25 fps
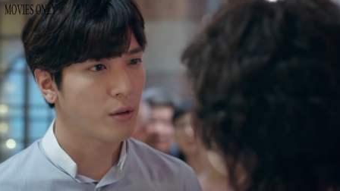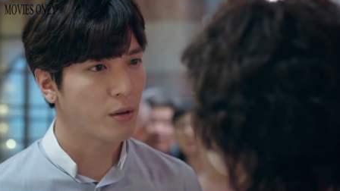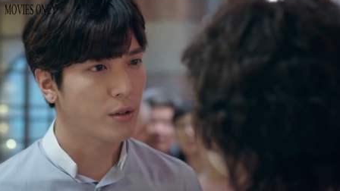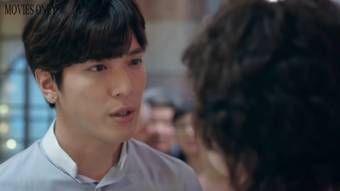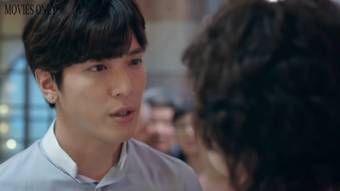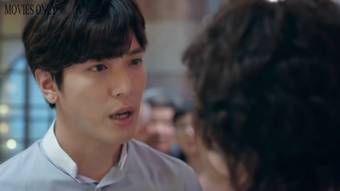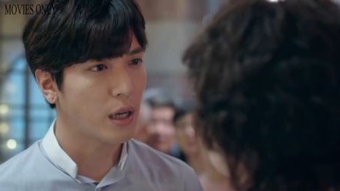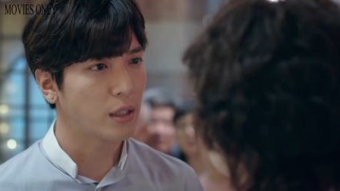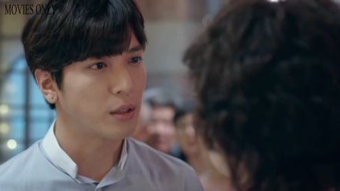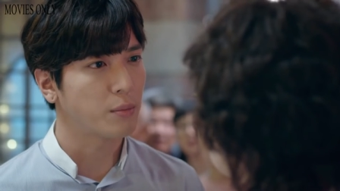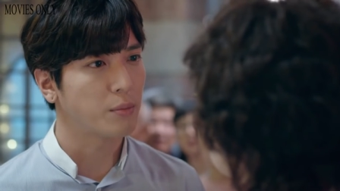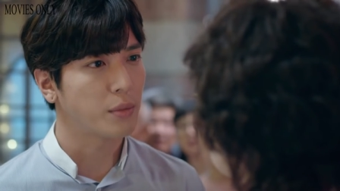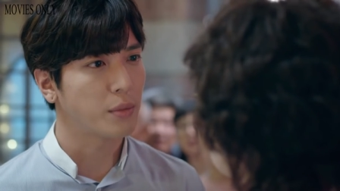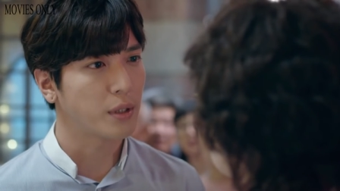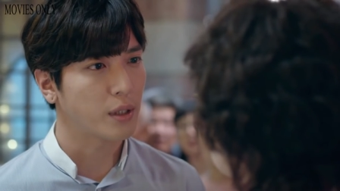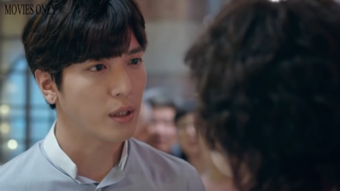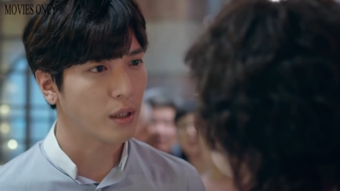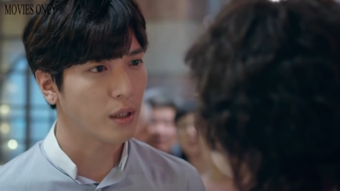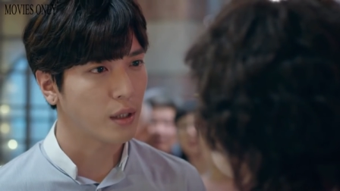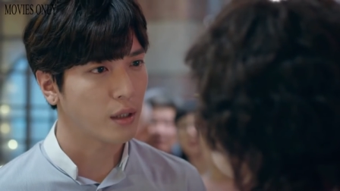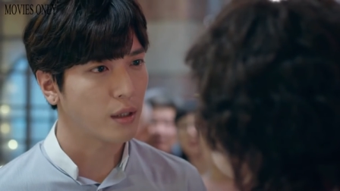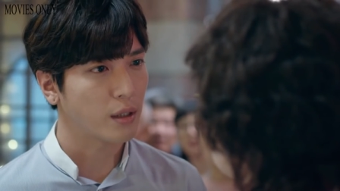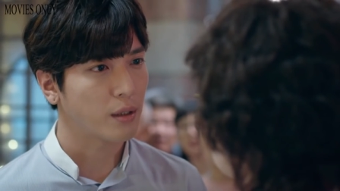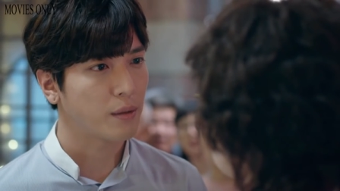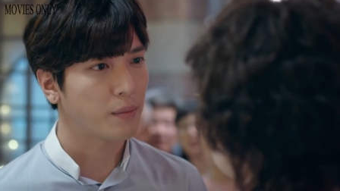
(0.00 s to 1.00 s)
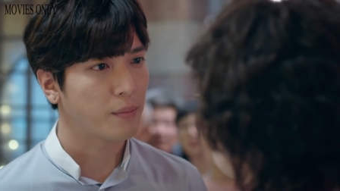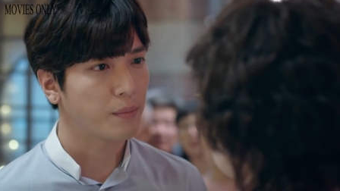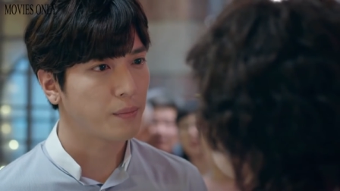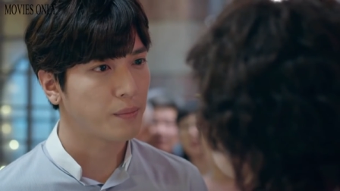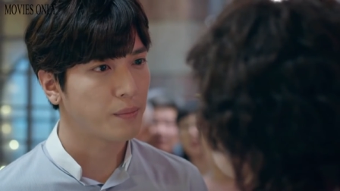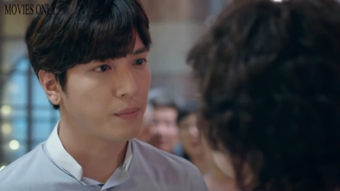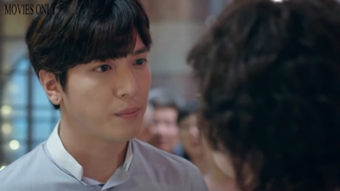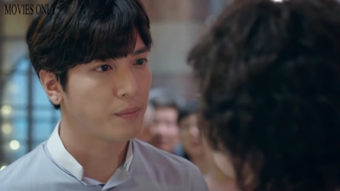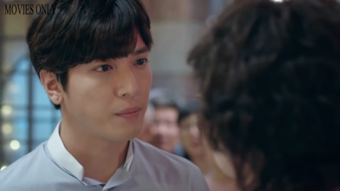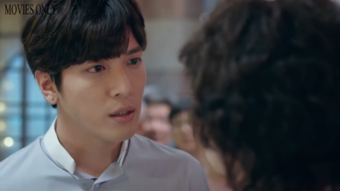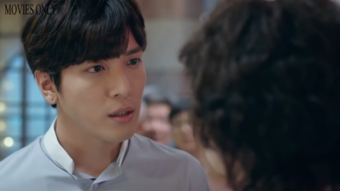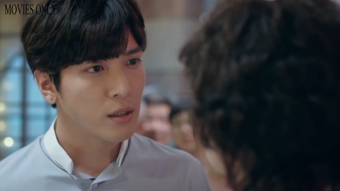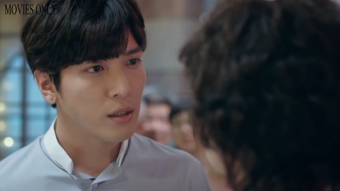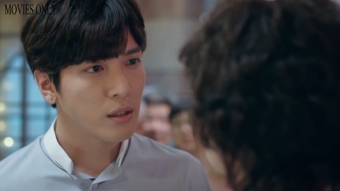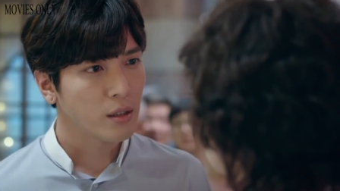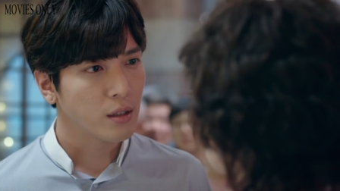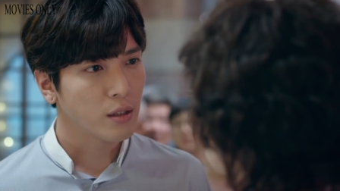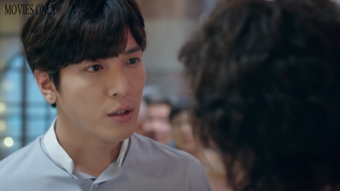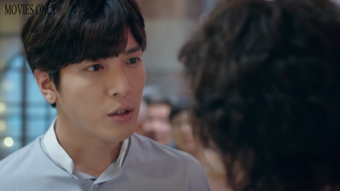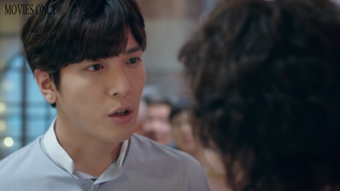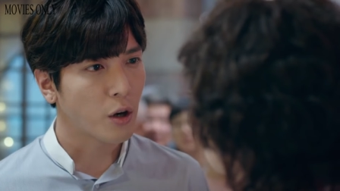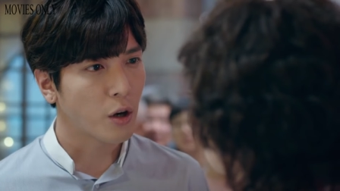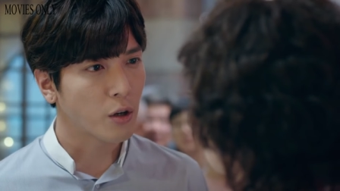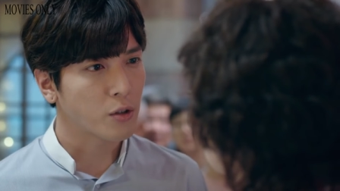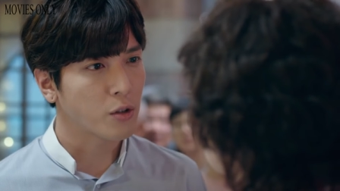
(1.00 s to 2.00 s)
Competition?
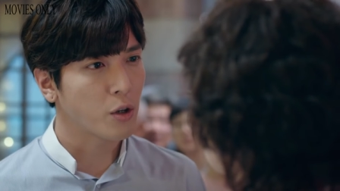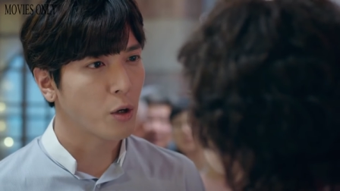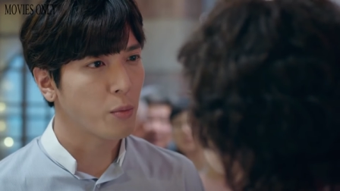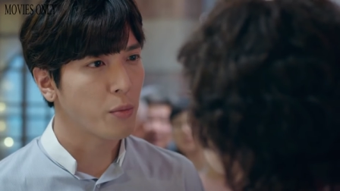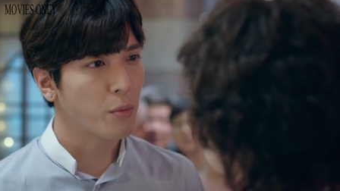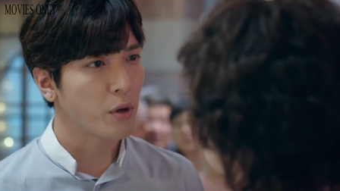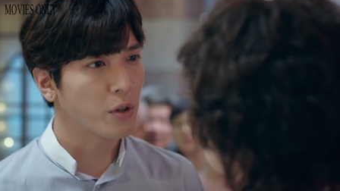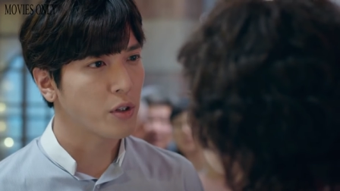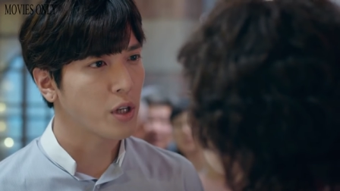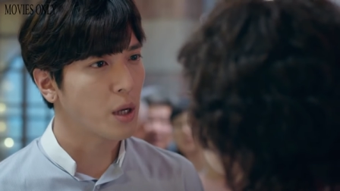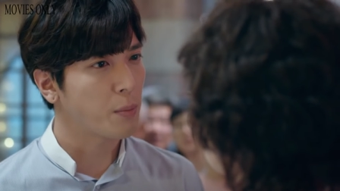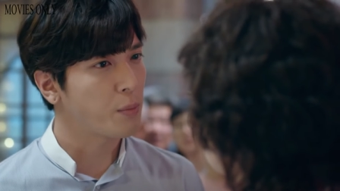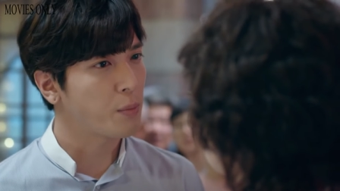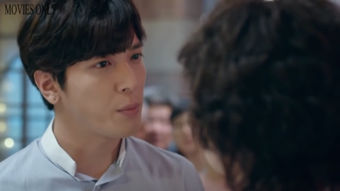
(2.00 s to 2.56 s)
Because in this second